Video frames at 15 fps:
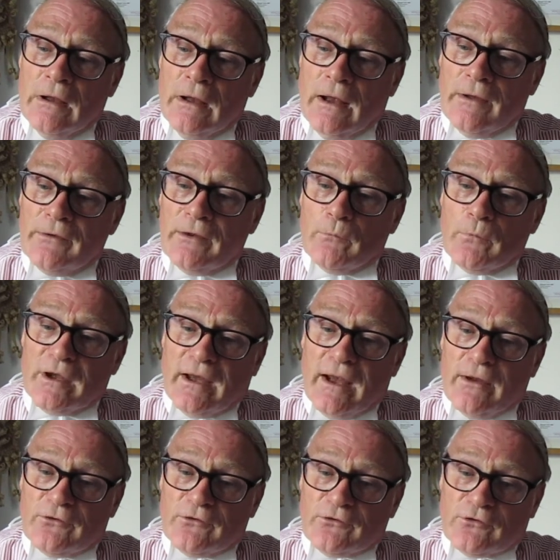And then we
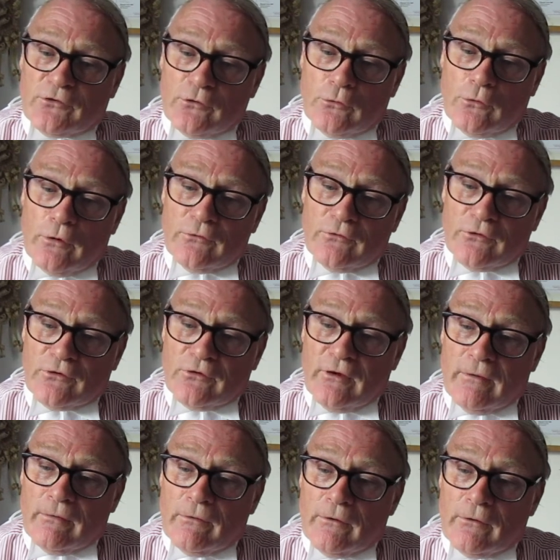get to, just
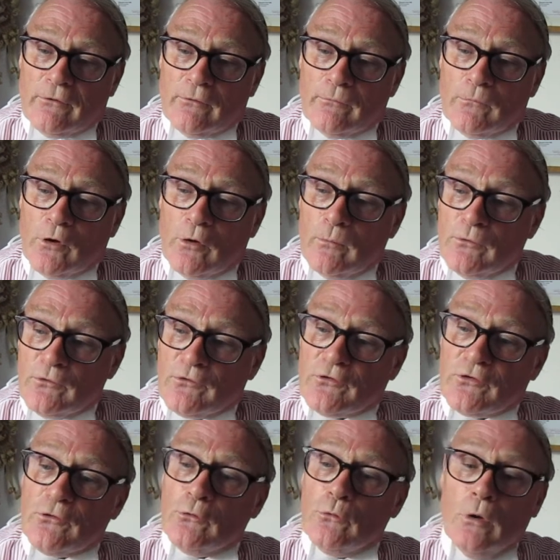get there at the moment,
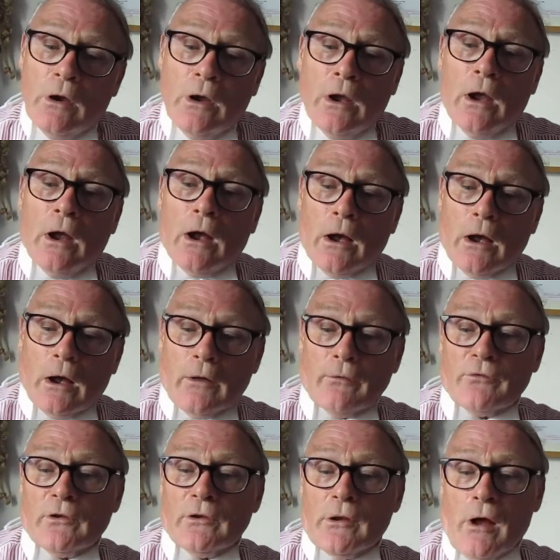to
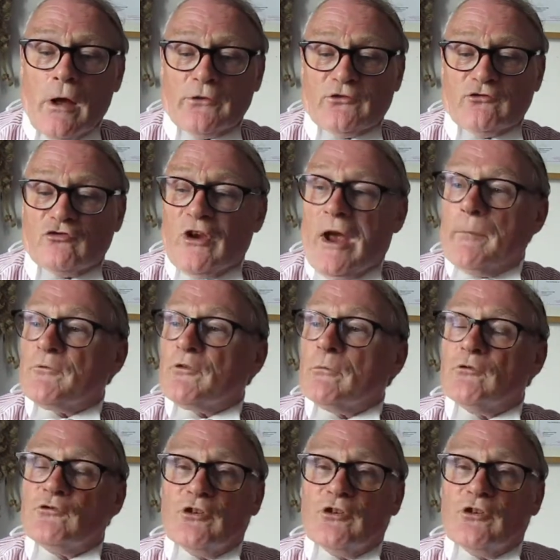the last chapter, which